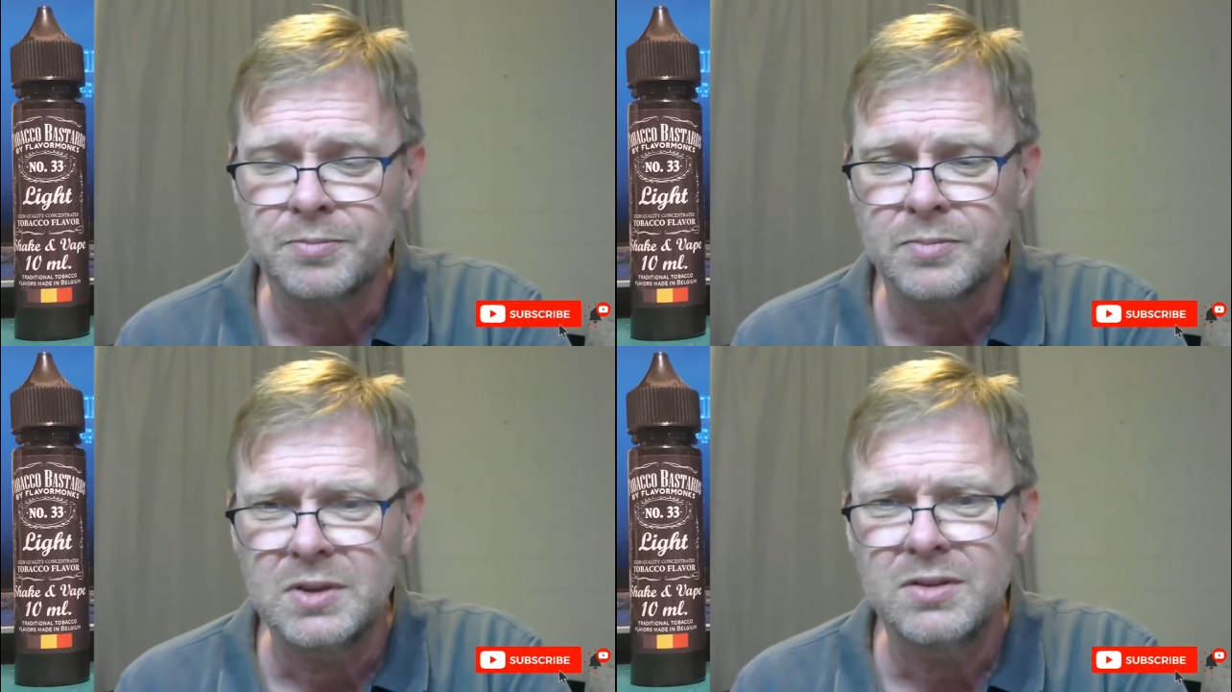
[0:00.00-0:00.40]

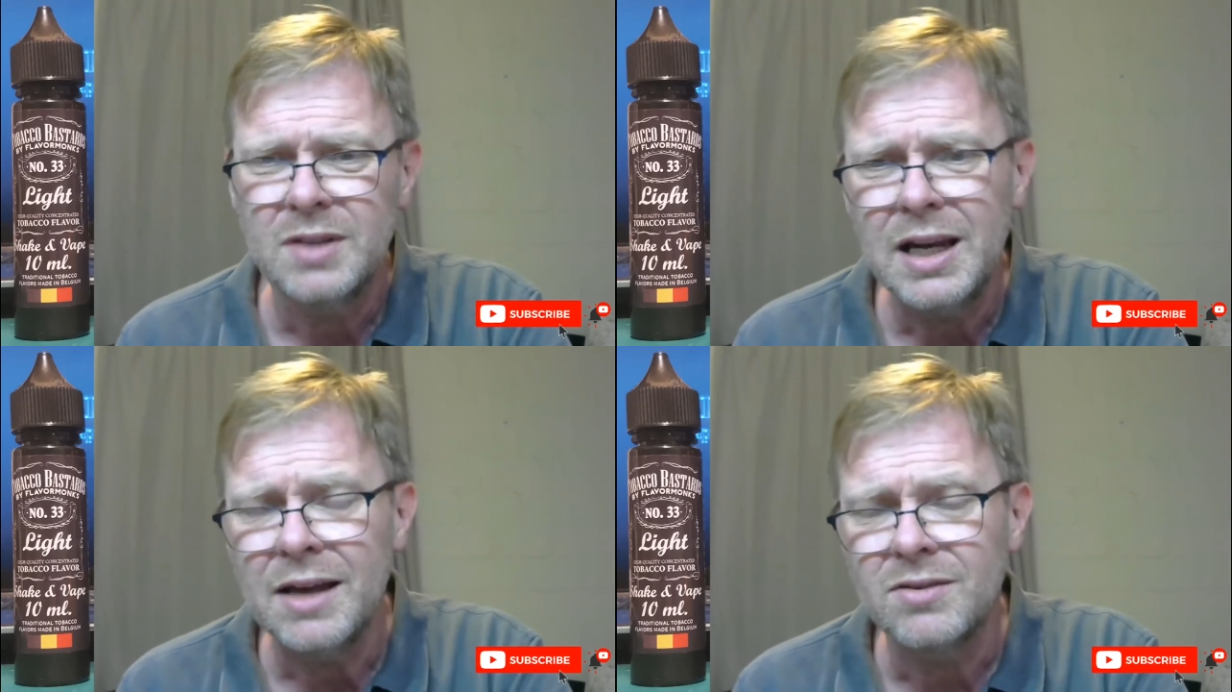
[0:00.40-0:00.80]

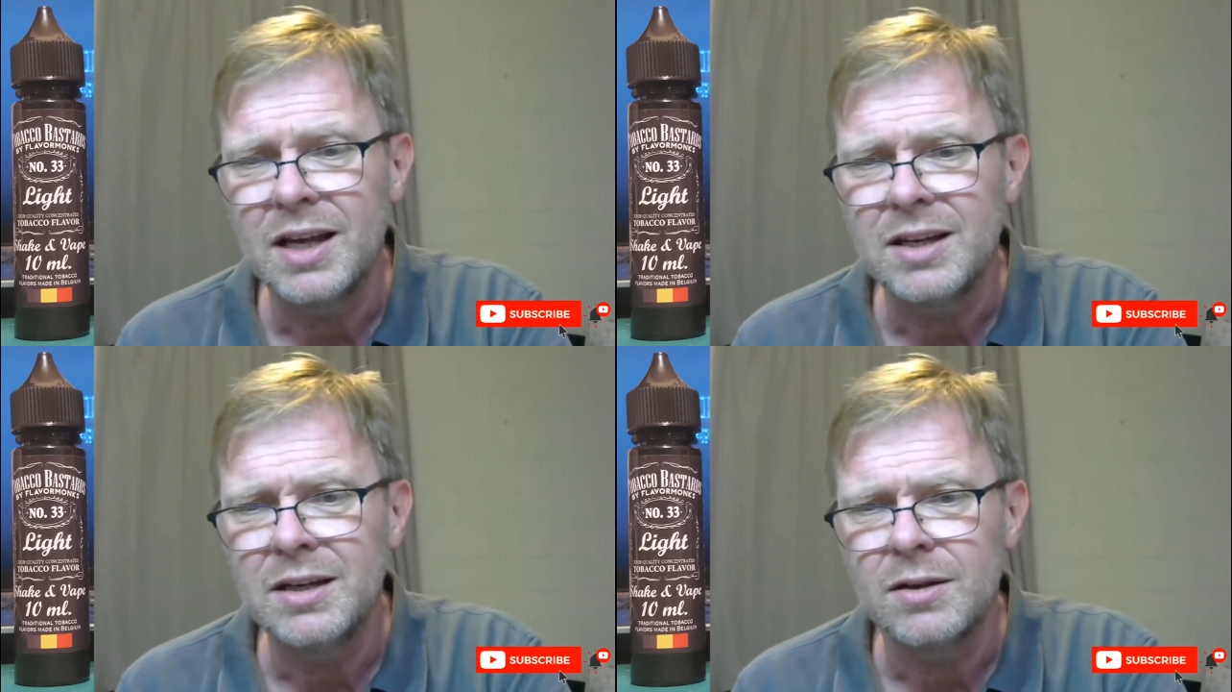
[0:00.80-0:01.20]
still has
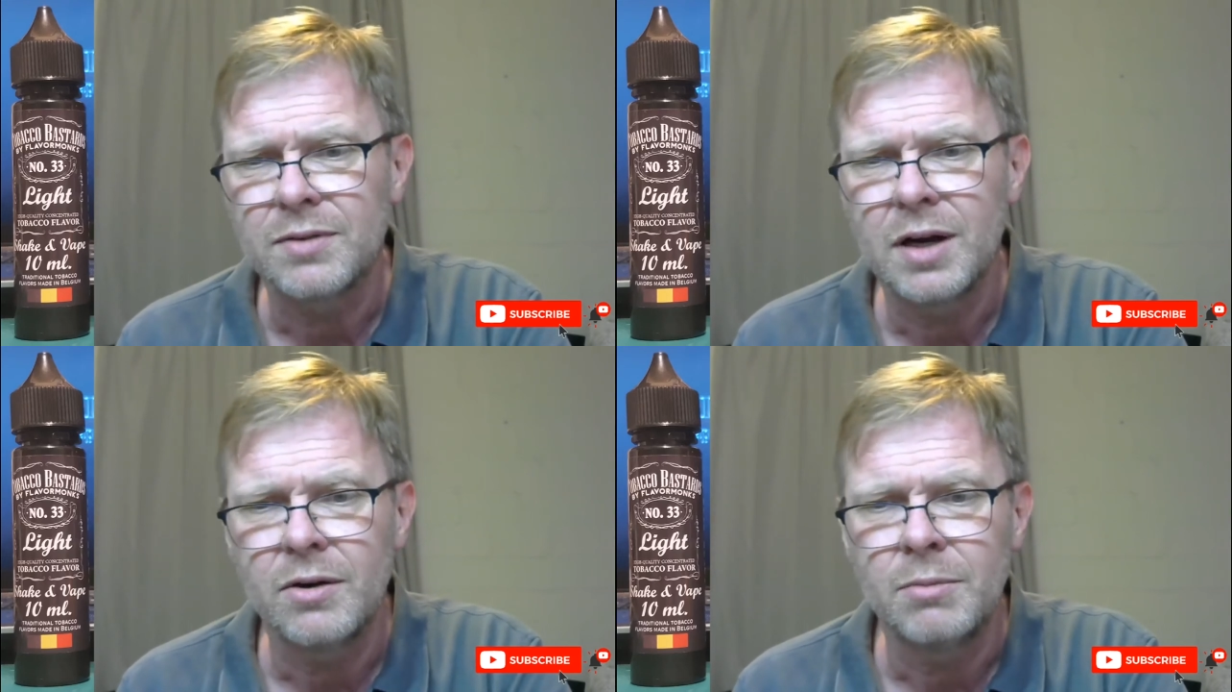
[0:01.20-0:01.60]
that hint
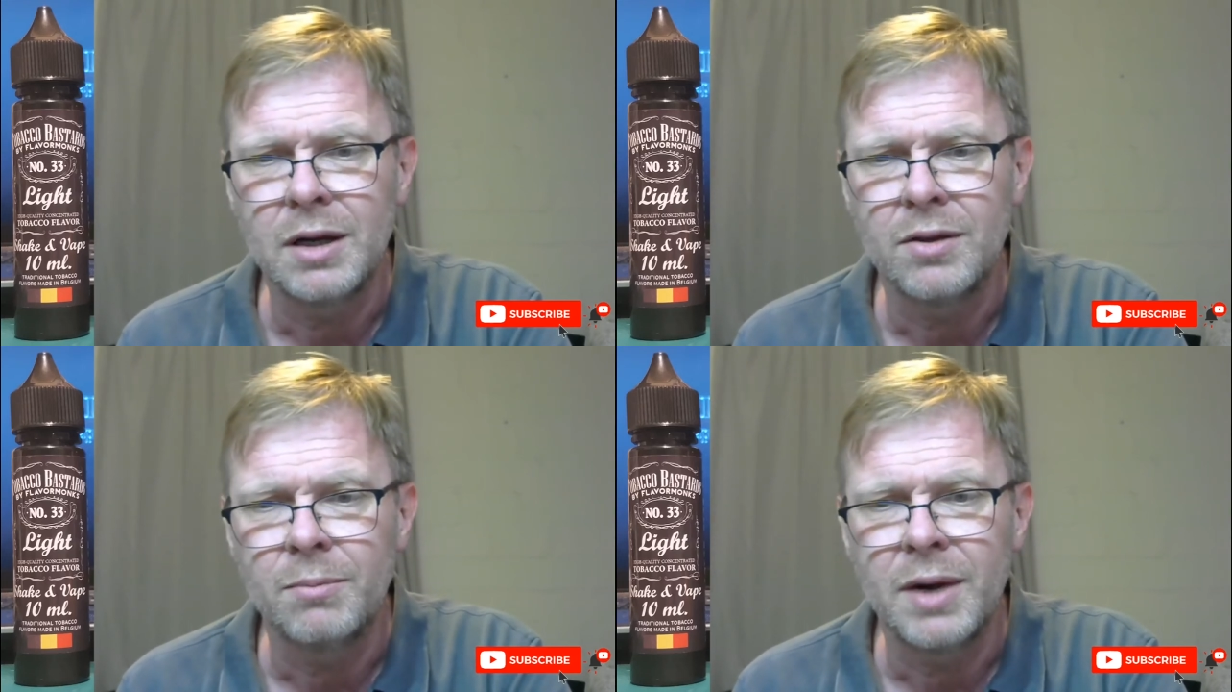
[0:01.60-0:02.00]
of caramel
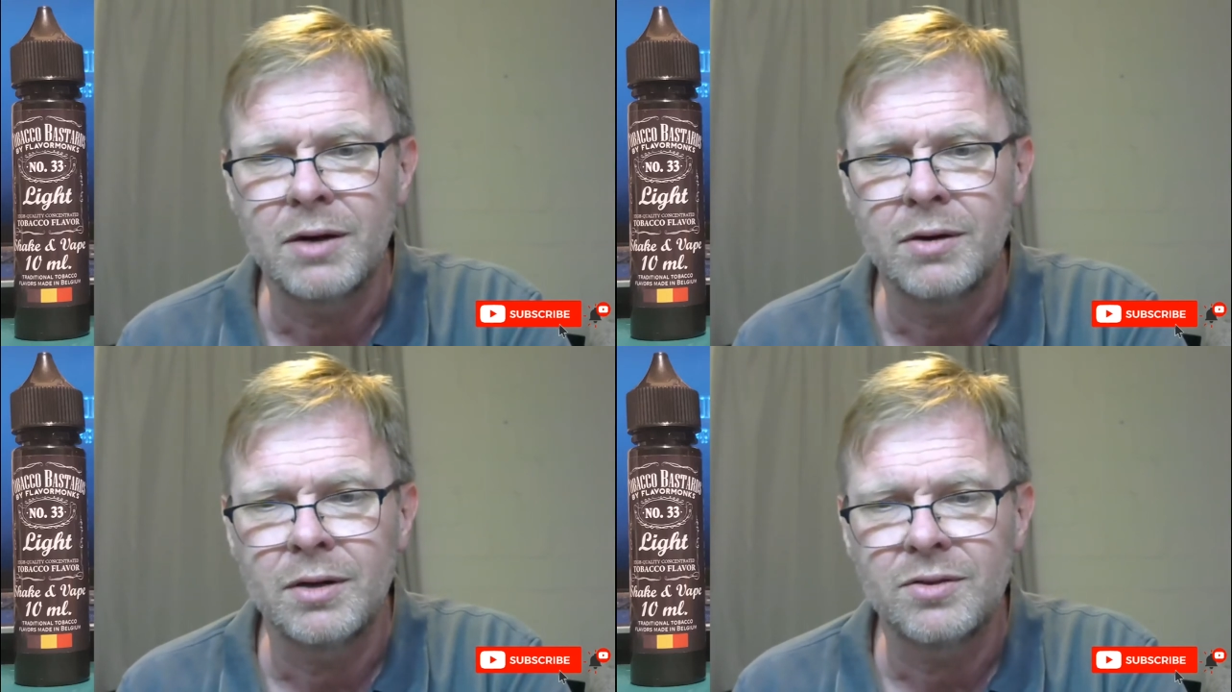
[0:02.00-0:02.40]
in the
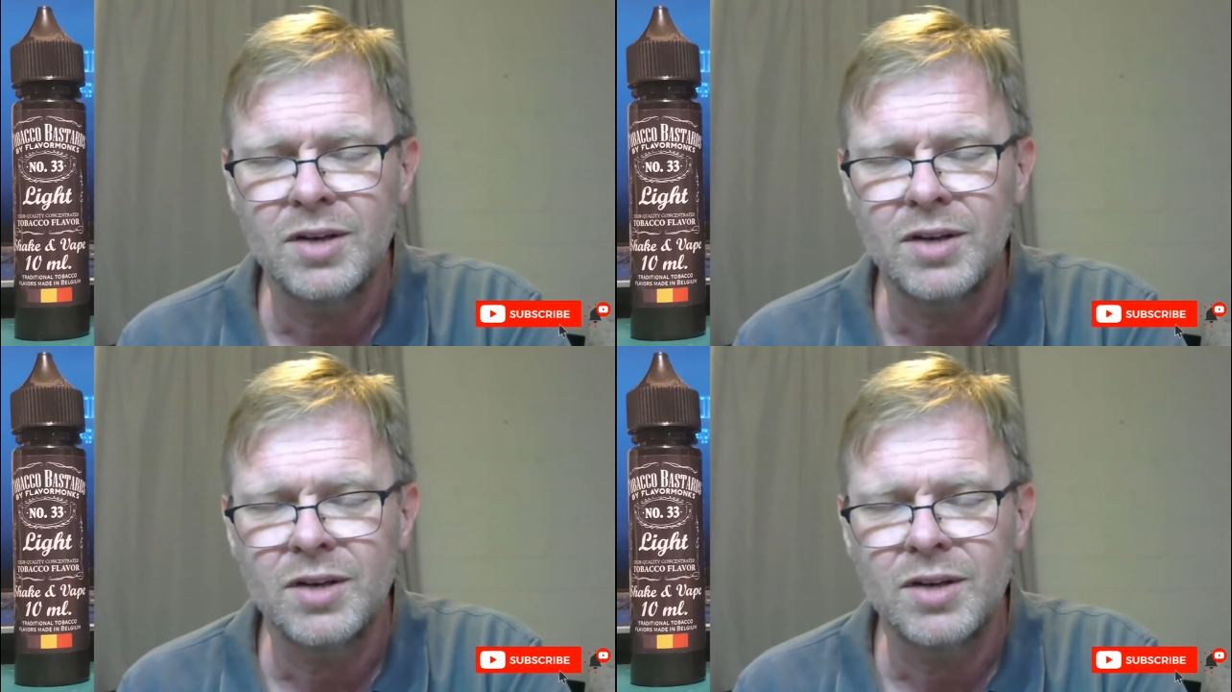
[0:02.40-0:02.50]
background,